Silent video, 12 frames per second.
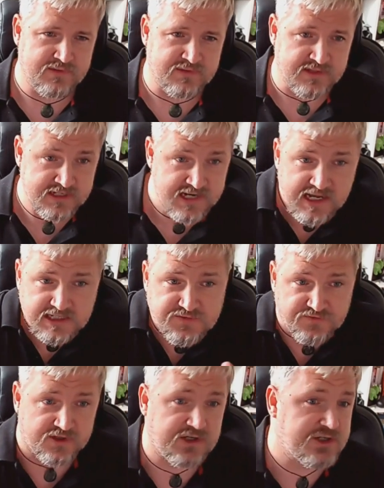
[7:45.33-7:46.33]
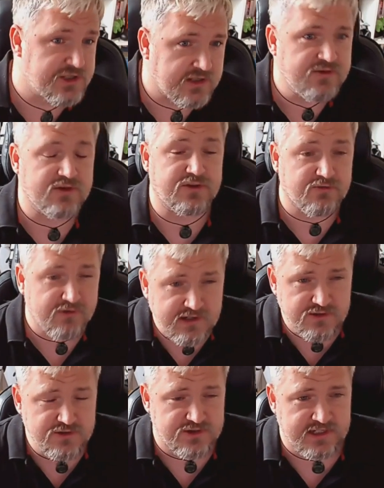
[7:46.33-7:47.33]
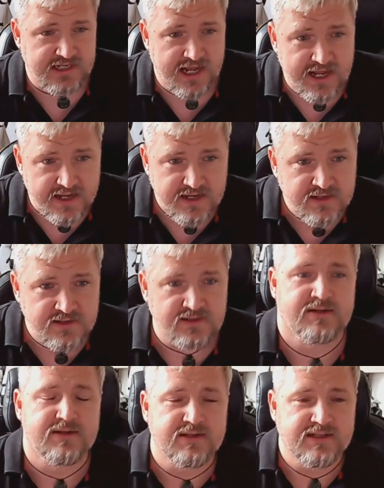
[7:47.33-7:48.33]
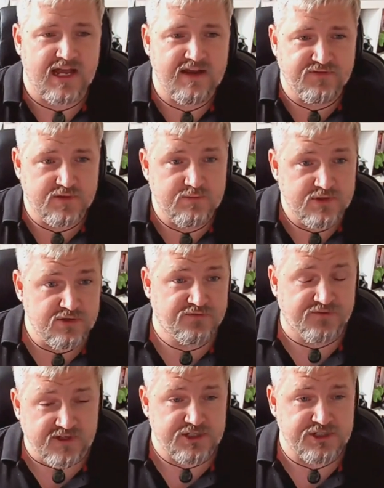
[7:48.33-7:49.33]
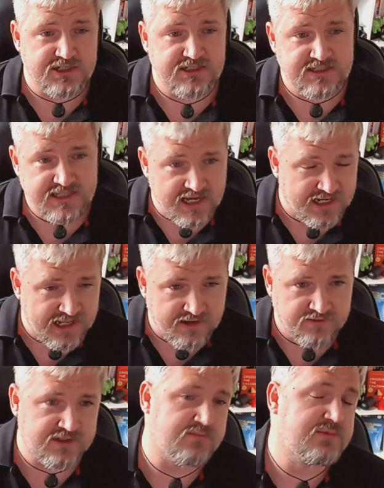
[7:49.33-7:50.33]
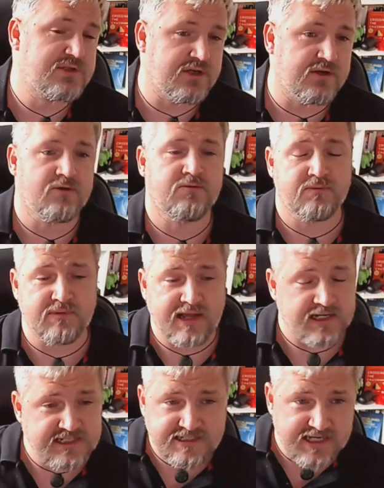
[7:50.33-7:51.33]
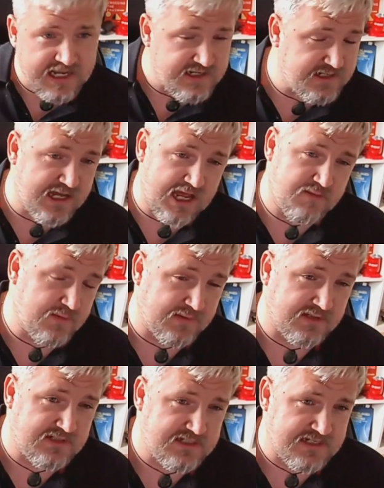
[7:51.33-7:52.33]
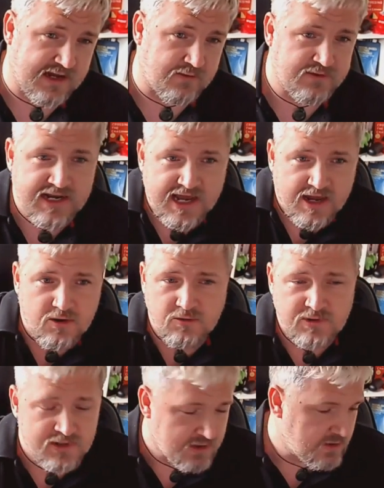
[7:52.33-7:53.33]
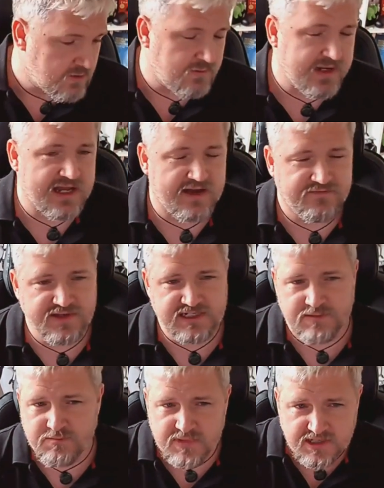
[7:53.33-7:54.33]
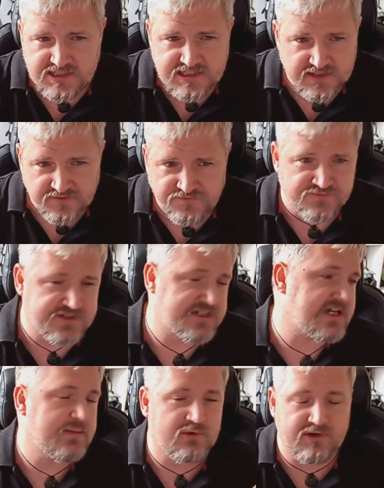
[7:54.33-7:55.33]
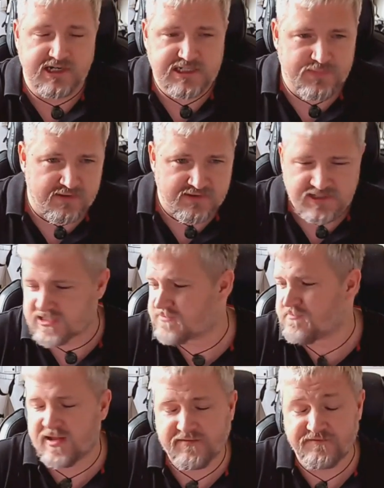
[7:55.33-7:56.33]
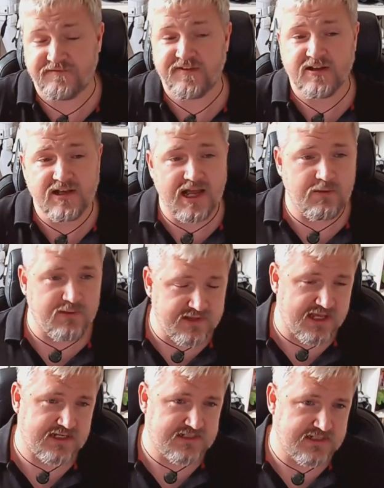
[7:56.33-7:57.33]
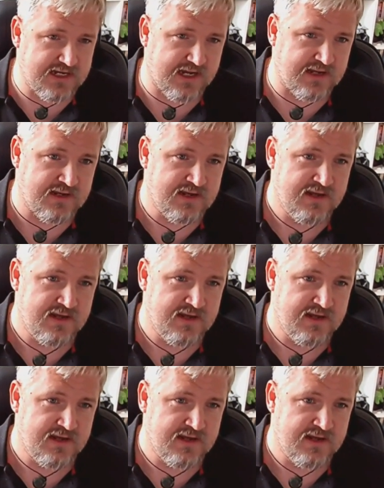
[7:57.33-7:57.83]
The next version, the 300A, gave them new features that allowed them to extend capabilities out. Now we have these immersive cinema experiences that feel like we're there today.